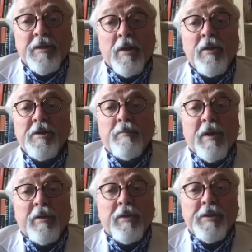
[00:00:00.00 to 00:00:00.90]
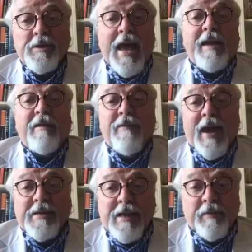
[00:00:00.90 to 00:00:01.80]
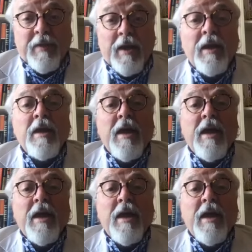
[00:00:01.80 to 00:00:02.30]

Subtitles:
So there's both the tech effect and the